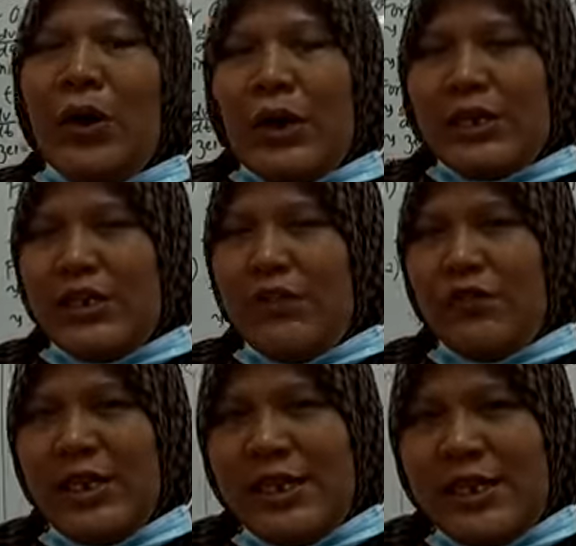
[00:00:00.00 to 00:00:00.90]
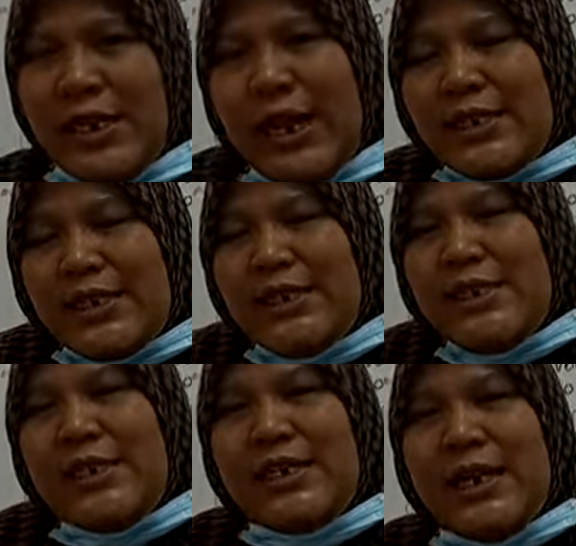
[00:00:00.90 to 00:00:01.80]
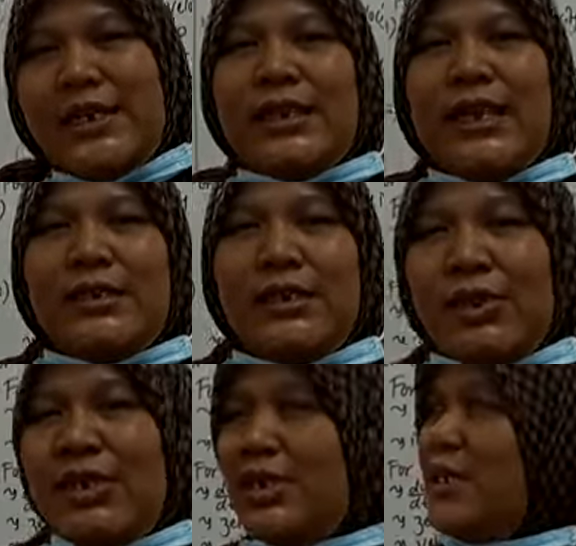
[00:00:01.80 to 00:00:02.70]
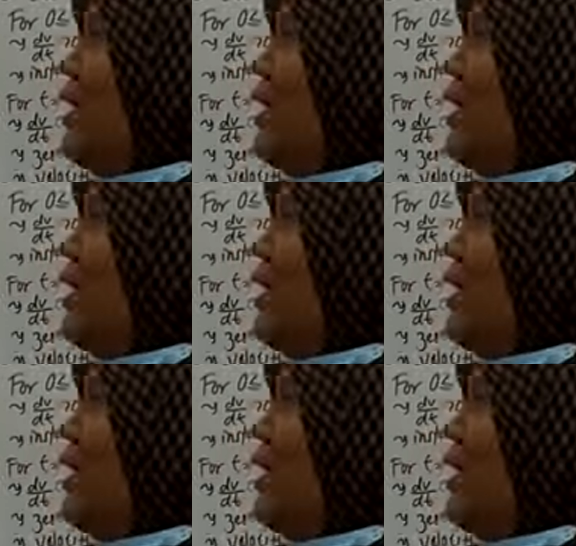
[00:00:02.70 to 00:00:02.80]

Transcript: dv dt as considered as acceleration,